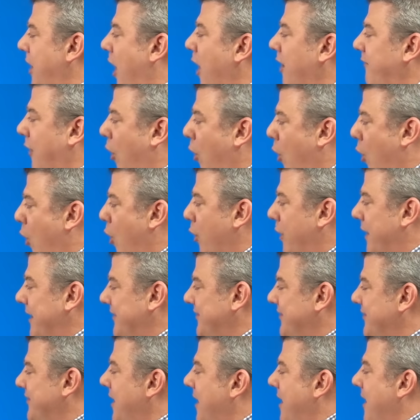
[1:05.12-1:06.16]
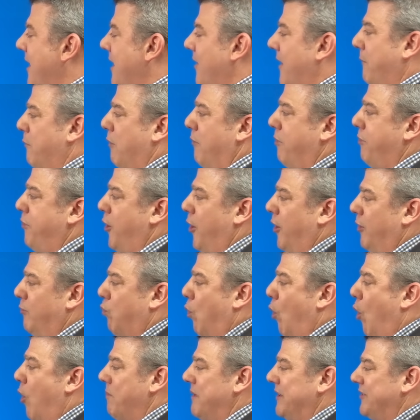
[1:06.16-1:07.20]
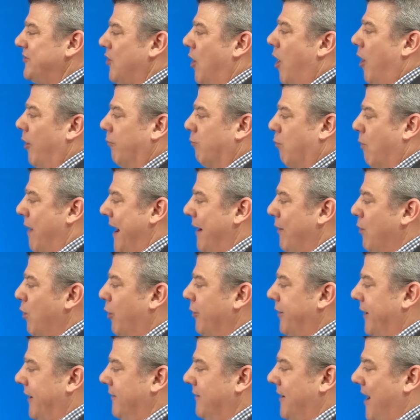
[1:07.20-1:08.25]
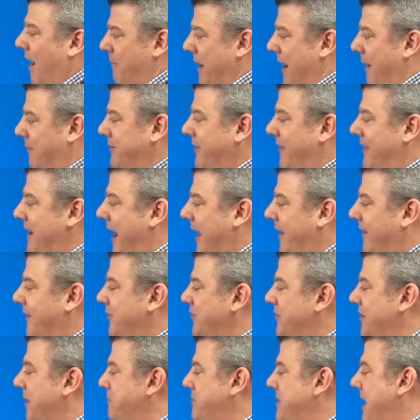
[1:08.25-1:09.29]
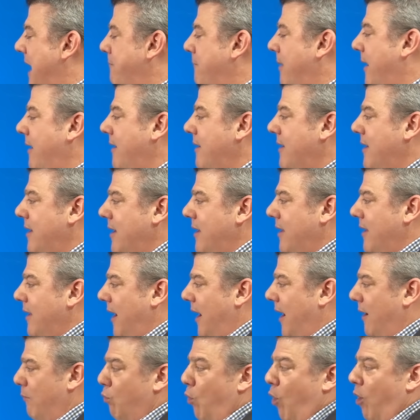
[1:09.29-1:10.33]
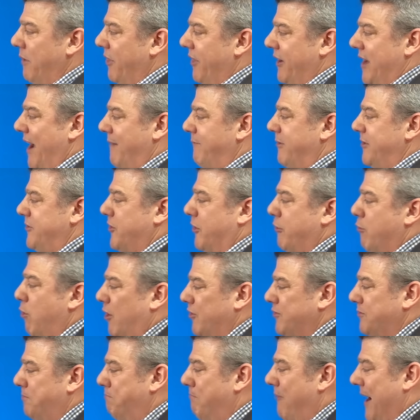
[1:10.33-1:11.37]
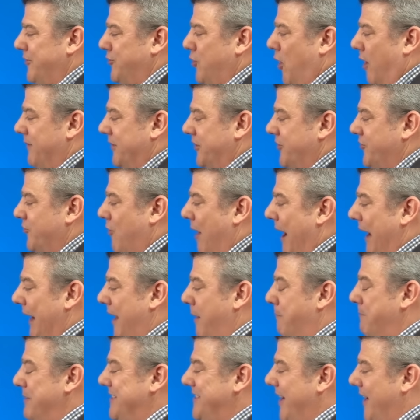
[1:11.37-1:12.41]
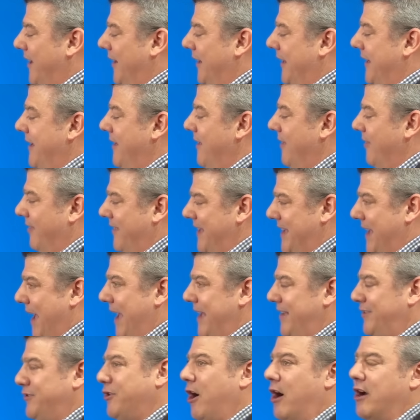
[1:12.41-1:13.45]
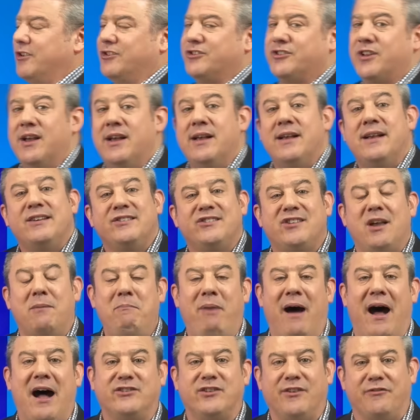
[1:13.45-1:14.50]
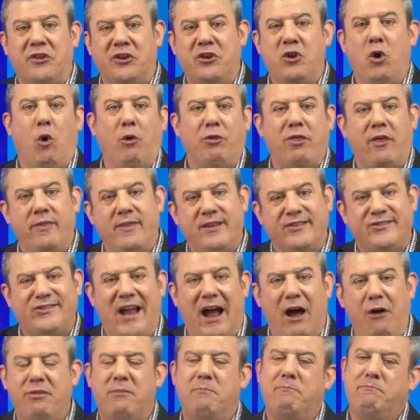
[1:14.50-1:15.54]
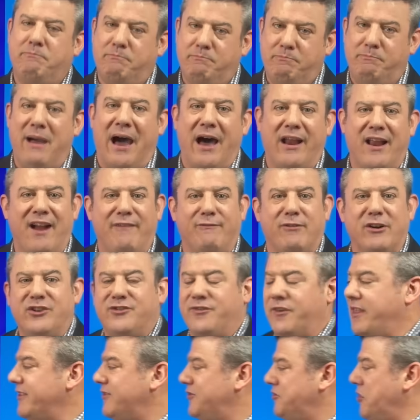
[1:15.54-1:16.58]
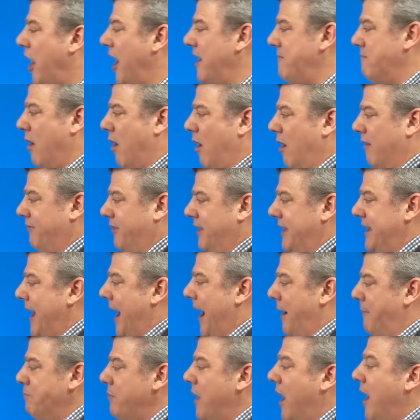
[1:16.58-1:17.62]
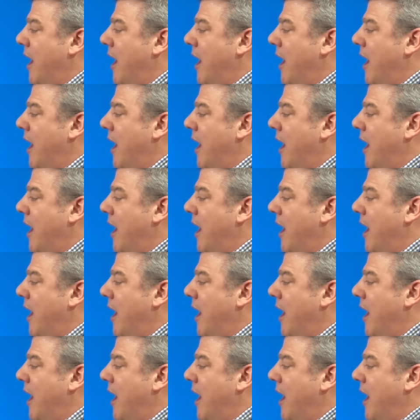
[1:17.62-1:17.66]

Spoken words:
over August, they were a third warmest on record, and coming up to the end of September, warmer than average across much of Australia, particularly the east coast. Some parts of the north and the south, about average for this time of the year.